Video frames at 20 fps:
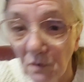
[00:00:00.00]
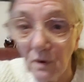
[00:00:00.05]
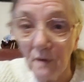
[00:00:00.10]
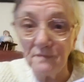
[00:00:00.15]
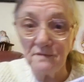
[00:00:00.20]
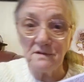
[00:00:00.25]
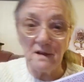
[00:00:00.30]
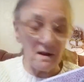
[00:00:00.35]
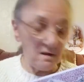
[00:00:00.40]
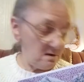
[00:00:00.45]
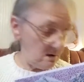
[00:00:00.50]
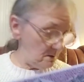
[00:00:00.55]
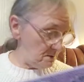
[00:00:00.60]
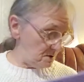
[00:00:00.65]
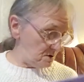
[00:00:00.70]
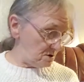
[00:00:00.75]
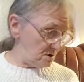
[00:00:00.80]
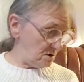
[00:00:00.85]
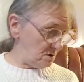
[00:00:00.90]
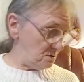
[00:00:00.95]
of who I've sent
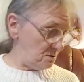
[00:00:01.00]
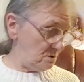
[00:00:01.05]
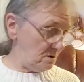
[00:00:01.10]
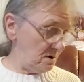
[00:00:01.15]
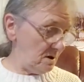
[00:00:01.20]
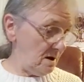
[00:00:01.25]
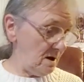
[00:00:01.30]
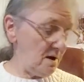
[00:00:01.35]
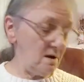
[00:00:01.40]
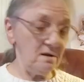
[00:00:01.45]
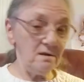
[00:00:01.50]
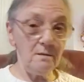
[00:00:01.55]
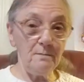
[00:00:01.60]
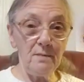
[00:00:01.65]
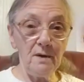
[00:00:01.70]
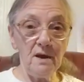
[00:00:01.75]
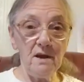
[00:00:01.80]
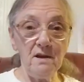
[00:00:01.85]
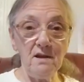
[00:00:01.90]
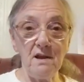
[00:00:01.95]
them to, and
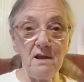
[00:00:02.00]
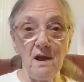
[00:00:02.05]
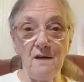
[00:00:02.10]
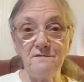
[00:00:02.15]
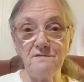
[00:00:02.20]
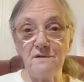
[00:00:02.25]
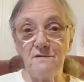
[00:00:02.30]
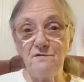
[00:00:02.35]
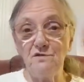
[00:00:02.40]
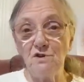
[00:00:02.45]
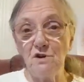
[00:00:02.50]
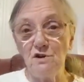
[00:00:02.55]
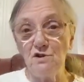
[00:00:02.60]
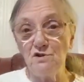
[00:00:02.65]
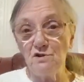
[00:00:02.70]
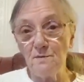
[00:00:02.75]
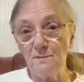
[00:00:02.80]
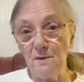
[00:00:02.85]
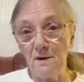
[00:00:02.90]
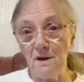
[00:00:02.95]
the PDFs, I've
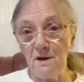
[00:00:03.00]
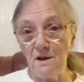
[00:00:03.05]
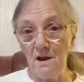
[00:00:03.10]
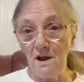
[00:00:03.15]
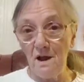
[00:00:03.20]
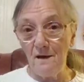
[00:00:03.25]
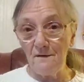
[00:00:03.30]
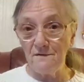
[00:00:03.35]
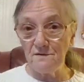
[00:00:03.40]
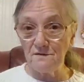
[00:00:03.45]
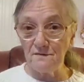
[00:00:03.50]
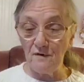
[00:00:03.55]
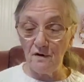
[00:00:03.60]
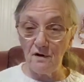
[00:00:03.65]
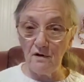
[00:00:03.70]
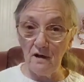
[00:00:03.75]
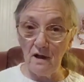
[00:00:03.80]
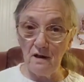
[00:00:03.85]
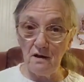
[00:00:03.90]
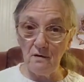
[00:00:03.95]
changed the PDFs
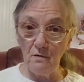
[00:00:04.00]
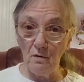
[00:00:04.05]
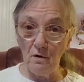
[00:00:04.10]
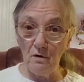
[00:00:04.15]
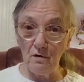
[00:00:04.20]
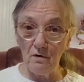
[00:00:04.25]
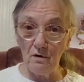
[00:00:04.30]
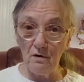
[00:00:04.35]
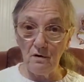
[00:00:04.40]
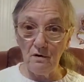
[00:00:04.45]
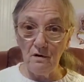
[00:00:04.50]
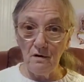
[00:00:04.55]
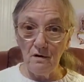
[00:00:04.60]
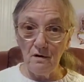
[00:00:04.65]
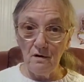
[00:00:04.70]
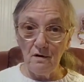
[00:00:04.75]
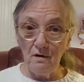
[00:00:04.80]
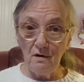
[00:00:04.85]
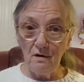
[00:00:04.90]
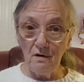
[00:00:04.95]
for anyone
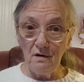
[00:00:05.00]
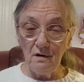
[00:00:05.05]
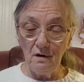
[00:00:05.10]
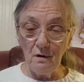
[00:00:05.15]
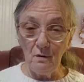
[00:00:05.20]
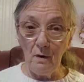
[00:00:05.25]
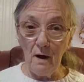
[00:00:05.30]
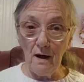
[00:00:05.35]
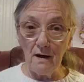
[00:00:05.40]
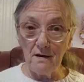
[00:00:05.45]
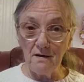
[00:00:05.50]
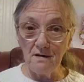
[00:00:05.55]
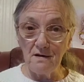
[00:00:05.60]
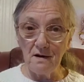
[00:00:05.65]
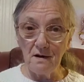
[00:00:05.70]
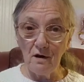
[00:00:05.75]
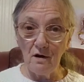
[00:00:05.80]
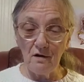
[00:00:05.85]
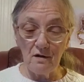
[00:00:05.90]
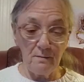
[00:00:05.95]
who had
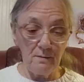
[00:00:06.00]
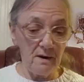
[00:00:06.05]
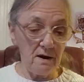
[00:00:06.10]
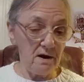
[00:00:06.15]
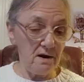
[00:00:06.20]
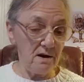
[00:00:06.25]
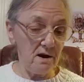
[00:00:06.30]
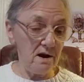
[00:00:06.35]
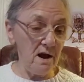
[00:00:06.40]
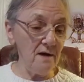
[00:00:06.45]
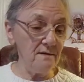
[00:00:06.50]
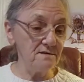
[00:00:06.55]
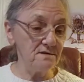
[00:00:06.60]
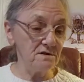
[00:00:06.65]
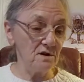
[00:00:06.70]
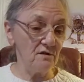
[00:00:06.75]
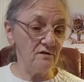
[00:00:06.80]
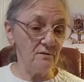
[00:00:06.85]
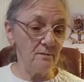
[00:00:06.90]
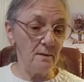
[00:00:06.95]
got the
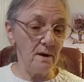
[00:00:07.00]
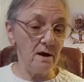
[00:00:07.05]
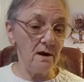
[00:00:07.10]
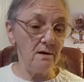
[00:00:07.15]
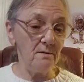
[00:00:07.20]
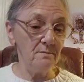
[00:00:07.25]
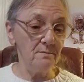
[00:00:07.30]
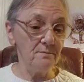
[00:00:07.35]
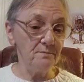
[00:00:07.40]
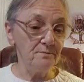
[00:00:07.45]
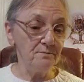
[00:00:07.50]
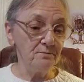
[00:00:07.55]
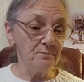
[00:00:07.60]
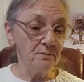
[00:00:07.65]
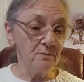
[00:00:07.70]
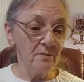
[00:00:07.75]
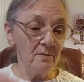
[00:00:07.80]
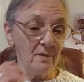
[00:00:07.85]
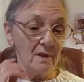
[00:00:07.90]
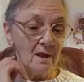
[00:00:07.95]
PDFs off me.
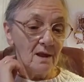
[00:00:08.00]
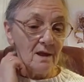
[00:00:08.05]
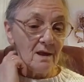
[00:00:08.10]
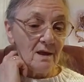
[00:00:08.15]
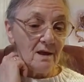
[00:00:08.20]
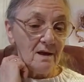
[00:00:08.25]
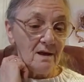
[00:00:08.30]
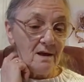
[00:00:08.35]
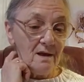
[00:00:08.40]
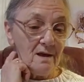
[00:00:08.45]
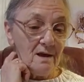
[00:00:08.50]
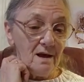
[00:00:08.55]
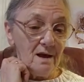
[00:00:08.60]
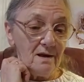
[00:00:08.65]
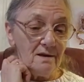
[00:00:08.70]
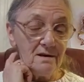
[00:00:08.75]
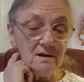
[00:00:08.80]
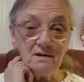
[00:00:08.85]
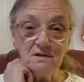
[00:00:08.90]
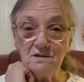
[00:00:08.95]

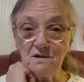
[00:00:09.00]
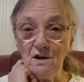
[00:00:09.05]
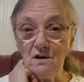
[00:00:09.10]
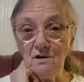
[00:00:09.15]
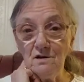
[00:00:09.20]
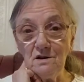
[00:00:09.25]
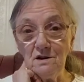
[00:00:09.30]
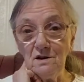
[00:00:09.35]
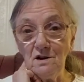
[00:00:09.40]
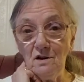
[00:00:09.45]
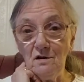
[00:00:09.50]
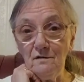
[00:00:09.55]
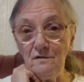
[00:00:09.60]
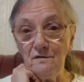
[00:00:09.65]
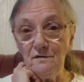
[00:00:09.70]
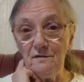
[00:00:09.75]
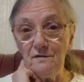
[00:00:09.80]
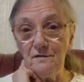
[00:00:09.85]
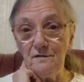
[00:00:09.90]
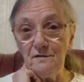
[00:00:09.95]
And they started
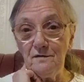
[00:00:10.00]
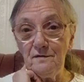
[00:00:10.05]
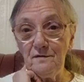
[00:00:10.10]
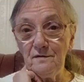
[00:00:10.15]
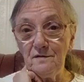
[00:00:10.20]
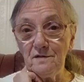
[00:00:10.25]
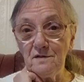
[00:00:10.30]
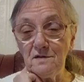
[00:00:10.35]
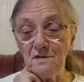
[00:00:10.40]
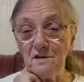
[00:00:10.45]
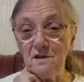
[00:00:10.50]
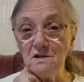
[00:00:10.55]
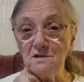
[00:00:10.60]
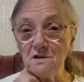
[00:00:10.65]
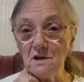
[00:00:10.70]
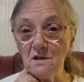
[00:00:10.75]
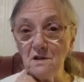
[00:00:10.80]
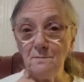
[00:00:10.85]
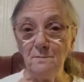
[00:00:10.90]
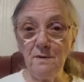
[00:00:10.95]
off,
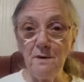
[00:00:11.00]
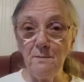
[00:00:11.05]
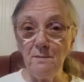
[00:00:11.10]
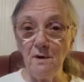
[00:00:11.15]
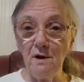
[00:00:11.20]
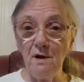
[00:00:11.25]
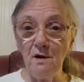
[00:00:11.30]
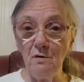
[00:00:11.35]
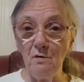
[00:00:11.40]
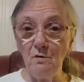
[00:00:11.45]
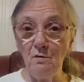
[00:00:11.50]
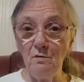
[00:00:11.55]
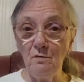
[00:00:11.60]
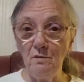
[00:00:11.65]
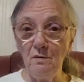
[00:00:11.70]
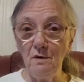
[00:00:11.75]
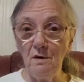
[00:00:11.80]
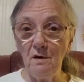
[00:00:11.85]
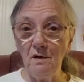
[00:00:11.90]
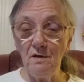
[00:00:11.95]
these are the people
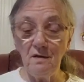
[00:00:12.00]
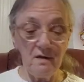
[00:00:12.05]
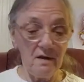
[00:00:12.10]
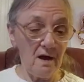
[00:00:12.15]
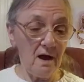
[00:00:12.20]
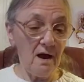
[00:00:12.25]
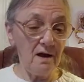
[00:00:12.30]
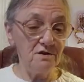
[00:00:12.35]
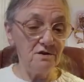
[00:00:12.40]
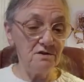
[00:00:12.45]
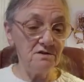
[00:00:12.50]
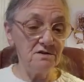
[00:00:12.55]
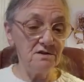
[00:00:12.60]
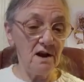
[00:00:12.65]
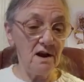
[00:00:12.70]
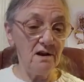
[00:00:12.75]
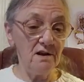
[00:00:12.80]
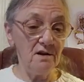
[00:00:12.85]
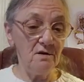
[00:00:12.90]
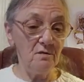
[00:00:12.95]
who, I'll
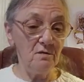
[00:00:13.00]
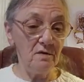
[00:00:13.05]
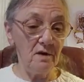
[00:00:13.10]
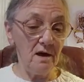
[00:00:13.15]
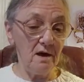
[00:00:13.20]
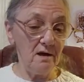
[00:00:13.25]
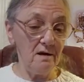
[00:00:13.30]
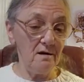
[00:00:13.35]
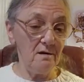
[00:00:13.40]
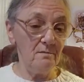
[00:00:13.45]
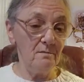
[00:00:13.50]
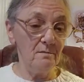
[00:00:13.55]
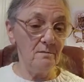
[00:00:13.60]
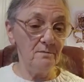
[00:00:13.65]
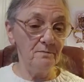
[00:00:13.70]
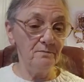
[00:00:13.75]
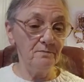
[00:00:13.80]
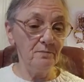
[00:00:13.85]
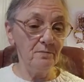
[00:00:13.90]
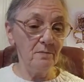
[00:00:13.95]
just tell you
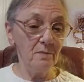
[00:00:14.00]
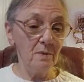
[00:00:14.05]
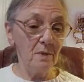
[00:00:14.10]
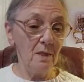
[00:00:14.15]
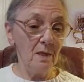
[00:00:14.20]
that,